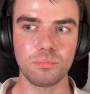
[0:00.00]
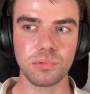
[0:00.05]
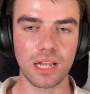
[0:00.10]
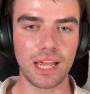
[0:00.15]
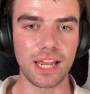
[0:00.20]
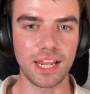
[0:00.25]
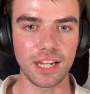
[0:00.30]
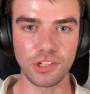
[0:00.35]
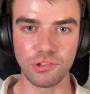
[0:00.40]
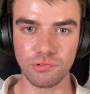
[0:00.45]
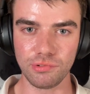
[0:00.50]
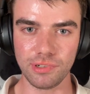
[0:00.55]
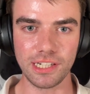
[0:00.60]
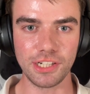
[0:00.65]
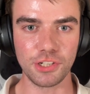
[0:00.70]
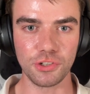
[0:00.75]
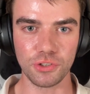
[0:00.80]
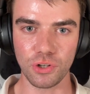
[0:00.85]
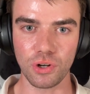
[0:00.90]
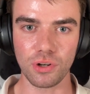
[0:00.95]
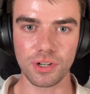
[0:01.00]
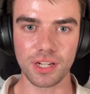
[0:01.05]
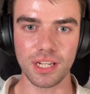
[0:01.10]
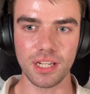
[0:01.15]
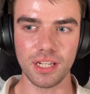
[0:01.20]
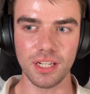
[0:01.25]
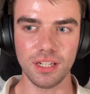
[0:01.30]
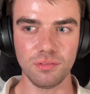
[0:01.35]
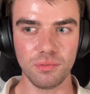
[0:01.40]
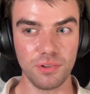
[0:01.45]
playing really good
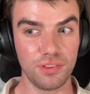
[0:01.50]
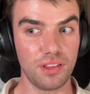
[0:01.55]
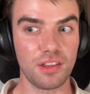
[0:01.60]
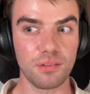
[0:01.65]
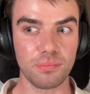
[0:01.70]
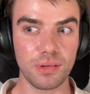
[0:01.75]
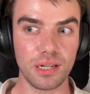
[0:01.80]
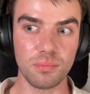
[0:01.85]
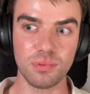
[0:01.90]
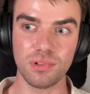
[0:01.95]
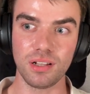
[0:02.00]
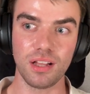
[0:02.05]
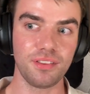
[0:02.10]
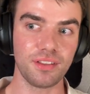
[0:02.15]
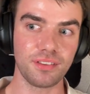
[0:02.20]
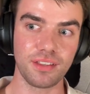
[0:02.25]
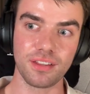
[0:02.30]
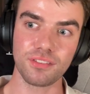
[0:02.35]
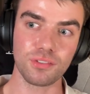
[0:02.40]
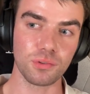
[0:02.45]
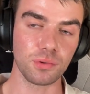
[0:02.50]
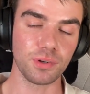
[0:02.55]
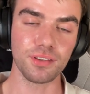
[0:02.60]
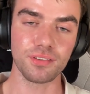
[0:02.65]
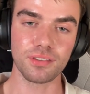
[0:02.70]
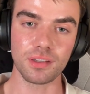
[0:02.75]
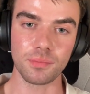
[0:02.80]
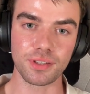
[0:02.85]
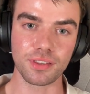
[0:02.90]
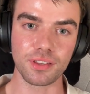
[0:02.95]
hockey with other people. I think that's
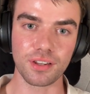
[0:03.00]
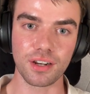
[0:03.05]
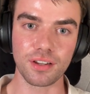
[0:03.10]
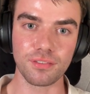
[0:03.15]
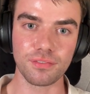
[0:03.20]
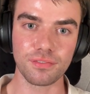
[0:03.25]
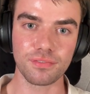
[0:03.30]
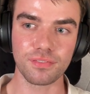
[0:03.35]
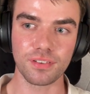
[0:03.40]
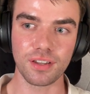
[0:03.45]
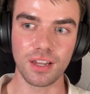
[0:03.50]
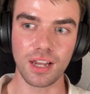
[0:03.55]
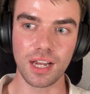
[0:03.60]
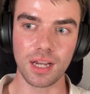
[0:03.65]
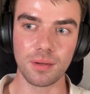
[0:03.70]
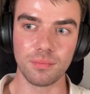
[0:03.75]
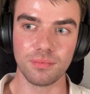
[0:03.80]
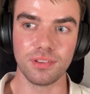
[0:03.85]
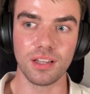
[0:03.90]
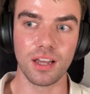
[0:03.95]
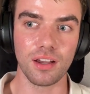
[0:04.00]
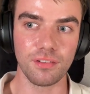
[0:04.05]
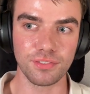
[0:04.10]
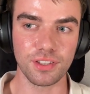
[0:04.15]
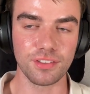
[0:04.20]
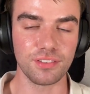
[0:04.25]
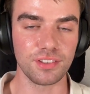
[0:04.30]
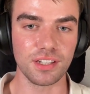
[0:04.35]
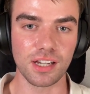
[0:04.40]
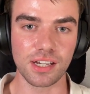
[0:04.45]
always something that I've
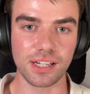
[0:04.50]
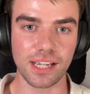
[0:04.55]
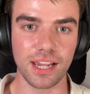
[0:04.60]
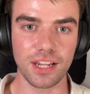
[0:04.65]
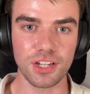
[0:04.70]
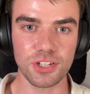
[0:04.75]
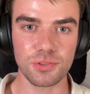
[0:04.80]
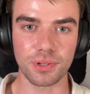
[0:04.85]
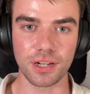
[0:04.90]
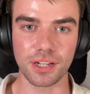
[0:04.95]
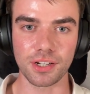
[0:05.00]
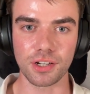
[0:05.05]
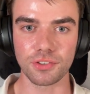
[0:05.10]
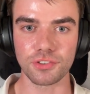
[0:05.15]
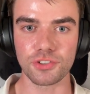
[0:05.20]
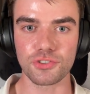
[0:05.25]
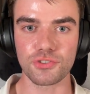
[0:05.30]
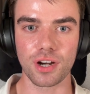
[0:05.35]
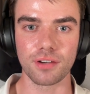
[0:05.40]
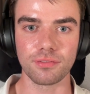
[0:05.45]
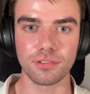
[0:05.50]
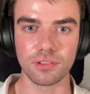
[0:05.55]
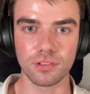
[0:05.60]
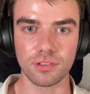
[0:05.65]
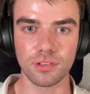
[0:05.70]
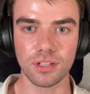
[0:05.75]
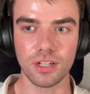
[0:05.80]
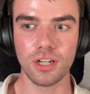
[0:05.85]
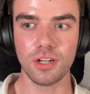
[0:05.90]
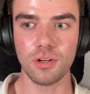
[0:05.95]
loved as a young age. When I got to
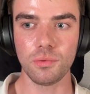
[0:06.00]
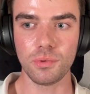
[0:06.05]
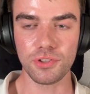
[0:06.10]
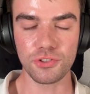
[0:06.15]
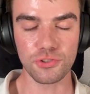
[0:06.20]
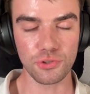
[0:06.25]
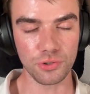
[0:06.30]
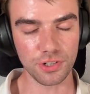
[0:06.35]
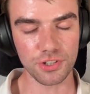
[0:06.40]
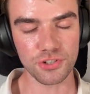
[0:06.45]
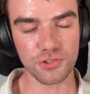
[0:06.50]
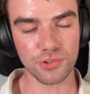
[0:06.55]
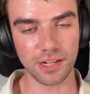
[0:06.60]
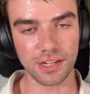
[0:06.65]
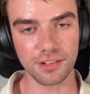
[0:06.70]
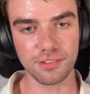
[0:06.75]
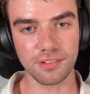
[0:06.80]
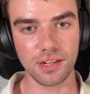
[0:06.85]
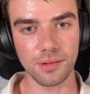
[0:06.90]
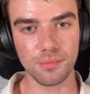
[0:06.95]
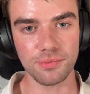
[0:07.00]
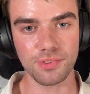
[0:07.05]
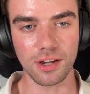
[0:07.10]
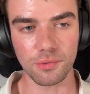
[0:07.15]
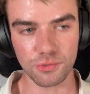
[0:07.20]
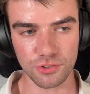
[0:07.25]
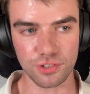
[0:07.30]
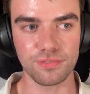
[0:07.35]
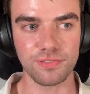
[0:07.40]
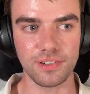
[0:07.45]
travel with junior Australian teams,
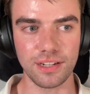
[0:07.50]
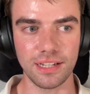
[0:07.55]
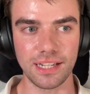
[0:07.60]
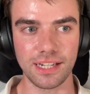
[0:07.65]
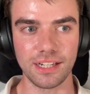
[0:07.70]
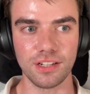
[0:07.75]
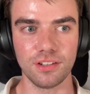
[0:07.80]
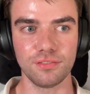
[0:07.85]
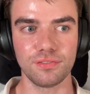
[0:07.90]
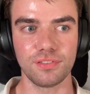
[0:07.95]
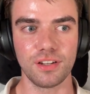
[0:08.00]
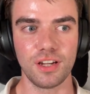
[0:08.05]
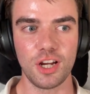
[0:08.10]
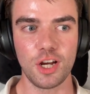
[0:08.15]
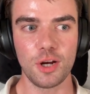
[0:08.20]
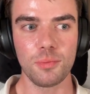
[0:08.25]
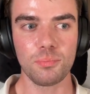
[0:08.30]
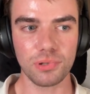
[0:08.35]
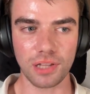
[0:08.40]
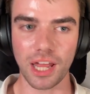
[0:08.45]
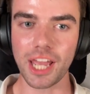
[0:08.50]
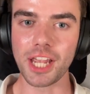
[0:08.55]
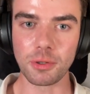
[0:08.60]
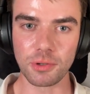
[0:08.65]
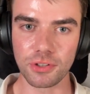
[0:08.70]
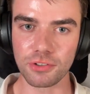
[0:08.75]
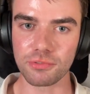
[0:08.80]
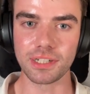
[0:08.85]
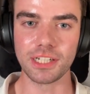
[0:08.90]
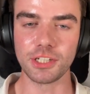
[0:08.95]
that was the feeling of
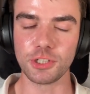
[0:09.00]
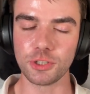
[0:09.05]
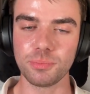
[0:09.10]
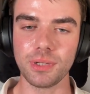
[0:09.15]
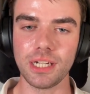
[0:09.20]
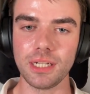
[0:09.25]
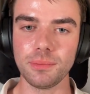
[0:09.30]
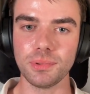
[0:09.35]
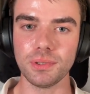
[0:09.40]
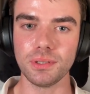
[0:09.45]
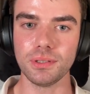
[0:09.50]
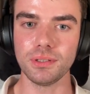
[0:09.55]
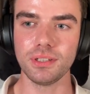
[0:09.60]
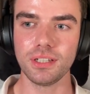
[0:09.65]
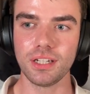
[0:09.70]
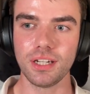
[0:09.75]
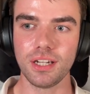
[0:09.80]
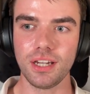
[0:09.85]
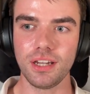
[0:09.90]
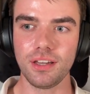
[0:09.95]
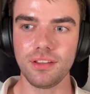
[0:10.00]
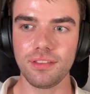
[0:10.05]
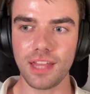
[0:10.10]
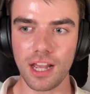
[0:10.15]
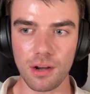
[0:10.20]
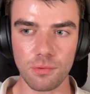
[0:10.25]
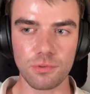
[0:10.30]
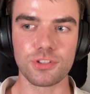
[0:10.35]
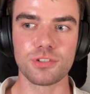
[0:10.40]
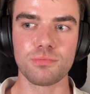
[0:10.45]
playing with really good people.
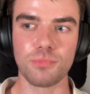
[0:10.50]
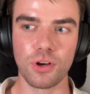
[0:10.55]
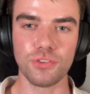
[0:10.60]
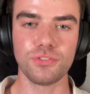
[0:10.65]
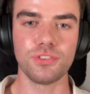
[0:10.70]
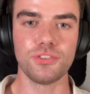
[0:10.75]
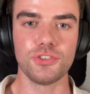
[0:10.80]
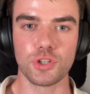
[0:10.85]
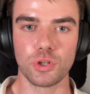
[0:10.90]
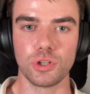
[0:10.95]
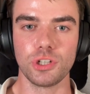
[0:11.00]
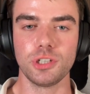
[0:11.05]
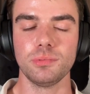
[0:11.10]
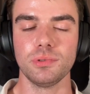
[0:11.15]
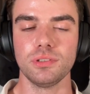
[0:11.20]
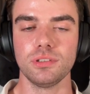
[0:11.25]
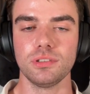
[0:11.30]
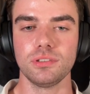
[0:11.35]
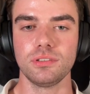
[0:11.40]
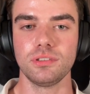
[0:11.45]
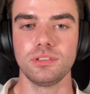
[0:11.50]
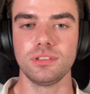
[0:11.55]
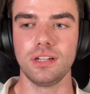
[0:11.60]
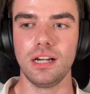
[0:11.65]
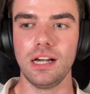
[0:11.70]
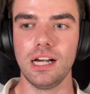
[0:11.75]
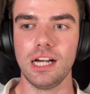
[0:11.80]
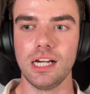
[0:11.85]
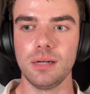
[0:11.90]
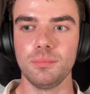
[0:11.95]
That was most enjoyable,
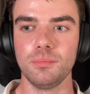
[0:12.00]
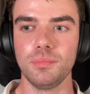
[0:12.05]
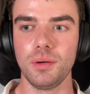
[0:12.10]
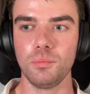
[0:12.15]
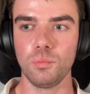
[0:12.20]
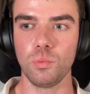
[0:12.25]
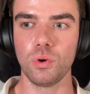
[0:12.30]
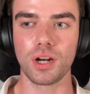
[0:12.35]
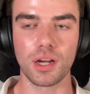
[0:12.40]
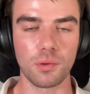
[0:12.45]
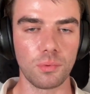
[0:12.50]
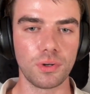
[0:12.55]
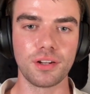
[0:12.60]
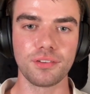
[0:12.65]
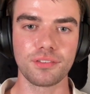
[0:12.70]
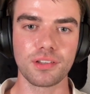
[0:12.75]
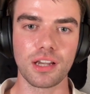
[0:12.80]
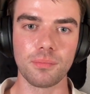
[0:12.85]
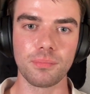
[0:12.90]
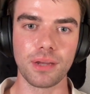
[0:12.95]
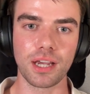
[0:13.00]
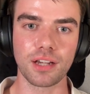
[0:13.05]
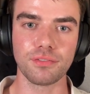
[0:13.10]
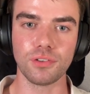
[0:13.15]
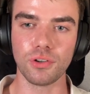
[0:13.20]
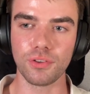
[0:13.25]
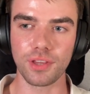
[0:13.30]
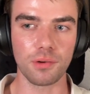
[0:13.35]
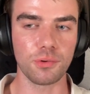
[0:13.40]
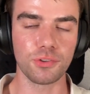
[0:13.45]
and what I wanted to come back
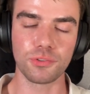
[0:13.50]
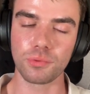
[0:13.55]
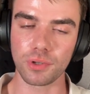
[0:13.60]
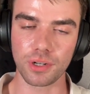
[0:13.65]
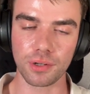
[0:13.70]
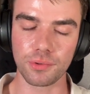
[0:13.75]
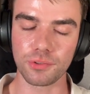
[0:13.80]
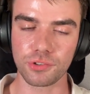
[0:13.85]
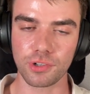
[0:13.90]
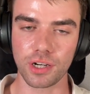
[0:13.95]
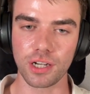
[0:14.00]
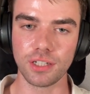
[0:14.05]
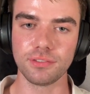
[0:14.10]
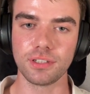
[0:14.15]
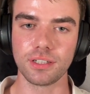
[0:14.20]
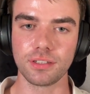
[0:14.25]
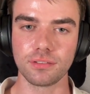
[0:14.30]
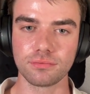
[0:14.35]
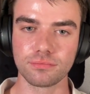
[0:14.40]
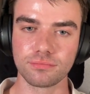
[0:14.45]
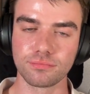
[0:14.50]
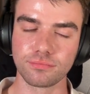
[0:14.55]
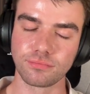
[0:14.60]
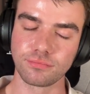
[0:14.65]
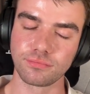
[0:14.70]
for. That was what I was craving.